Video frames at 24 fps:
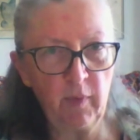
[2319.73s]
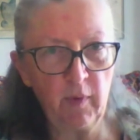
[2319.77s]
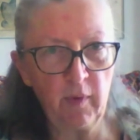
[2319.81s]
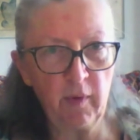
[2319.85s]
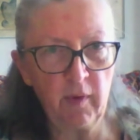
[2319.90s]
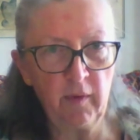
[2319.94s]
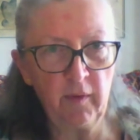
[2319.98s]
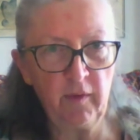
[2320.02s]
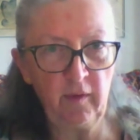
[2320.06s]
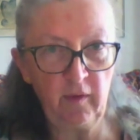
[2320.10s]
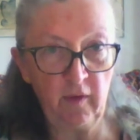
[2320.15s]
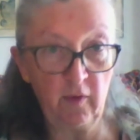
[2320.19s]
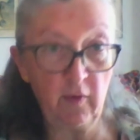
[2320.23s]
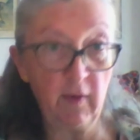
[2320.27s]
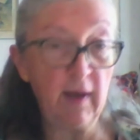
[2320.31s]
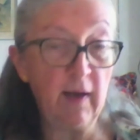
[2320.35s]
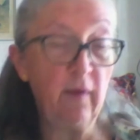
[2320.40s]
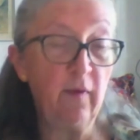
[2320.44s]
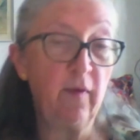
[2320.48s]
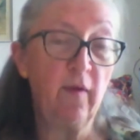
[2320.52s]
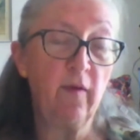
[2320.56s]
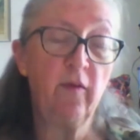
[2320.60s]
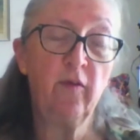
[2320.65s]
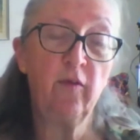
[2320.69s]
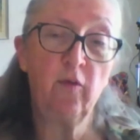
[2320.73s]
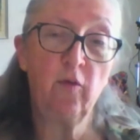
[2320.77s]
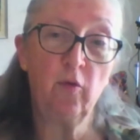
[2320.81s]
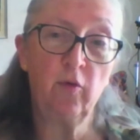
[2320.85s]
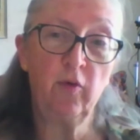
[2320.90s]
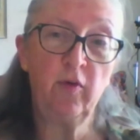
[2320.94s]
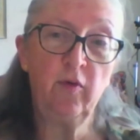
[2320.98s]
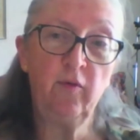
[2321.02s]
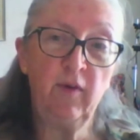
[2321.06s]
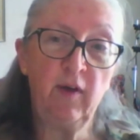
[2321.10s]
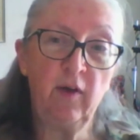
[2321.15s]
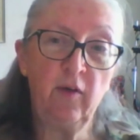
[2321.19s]
doing this sort of
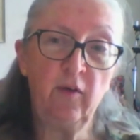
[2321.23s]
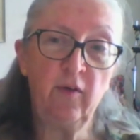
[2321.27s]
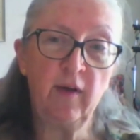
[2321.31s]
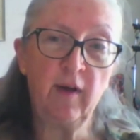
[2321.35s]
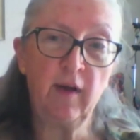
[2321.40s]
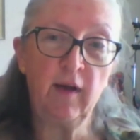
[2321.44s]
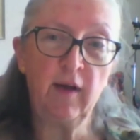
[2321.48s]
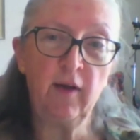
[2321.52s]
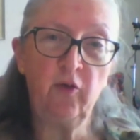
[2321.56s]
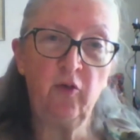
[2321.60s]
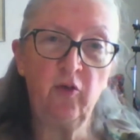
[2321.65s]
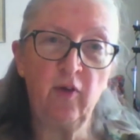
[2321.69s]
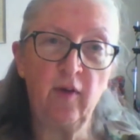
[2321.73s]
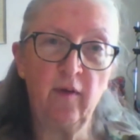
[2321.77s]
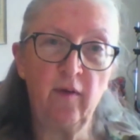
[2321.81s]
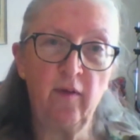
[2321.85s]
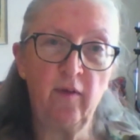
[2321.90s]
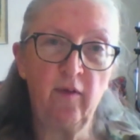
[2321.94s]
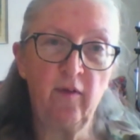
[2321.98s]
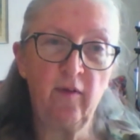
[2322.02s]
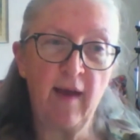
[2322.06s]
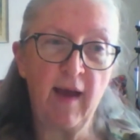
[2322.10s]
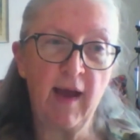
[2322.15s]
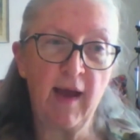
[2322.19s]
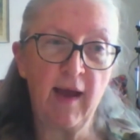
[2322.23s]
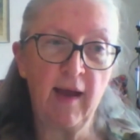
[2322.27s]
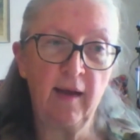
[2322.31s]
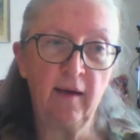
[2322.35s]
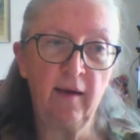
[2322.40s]
due diligence and